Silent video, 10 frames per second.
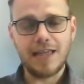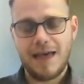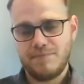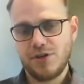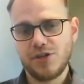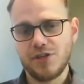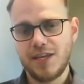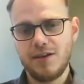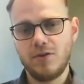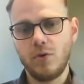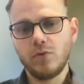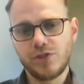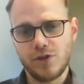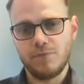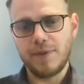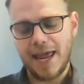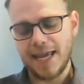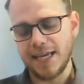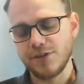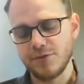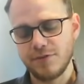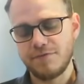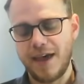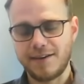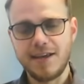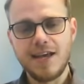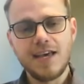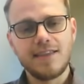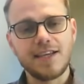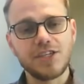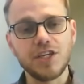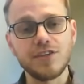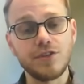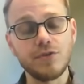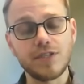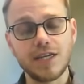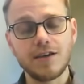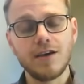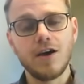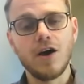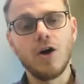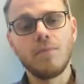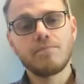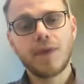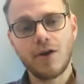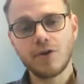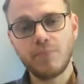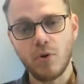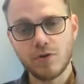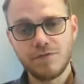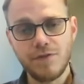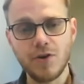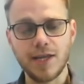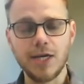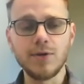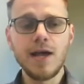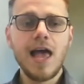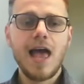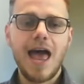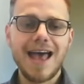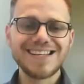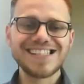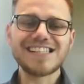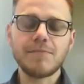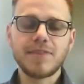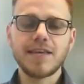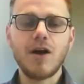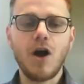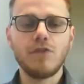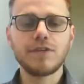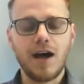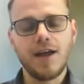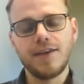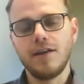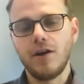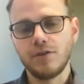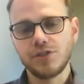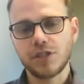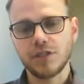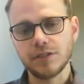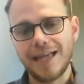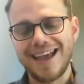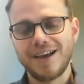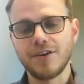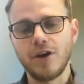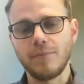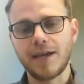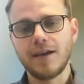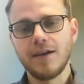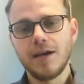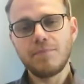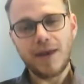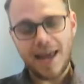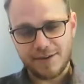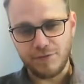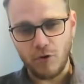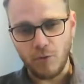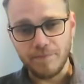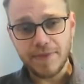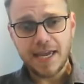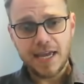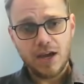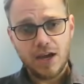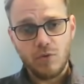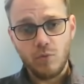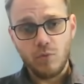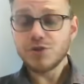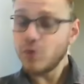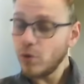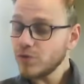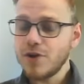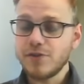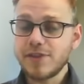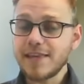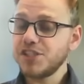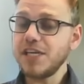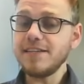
ambition here also playing into the fact that she is using her current portfolio as something of an ideological economic platform. We should also note that she